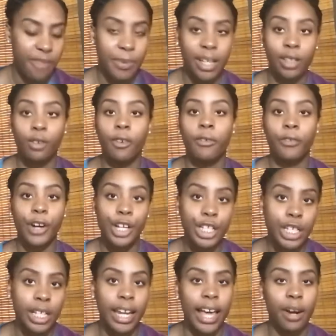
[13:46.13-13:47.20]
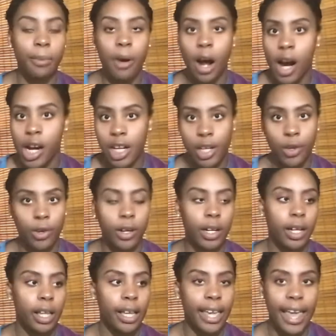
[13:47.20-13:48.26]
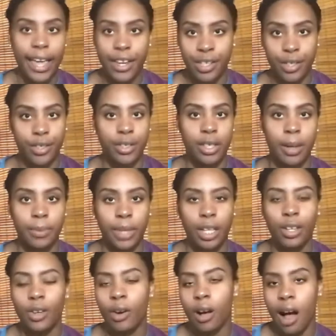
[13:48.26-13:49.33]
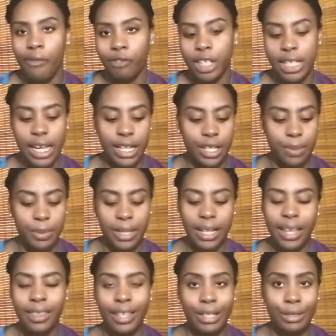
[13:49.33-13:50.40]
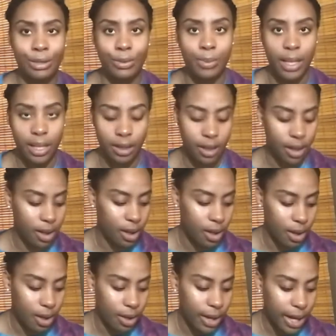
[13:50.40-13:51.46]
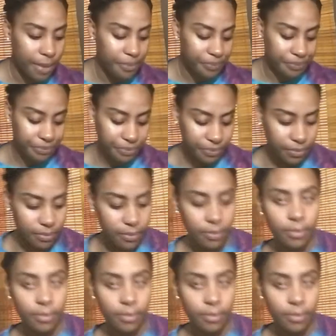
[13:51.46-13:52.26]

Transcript: And so it kind of played out in a way that could have been better, but I don't think it was terrible. It may have been a little friction at a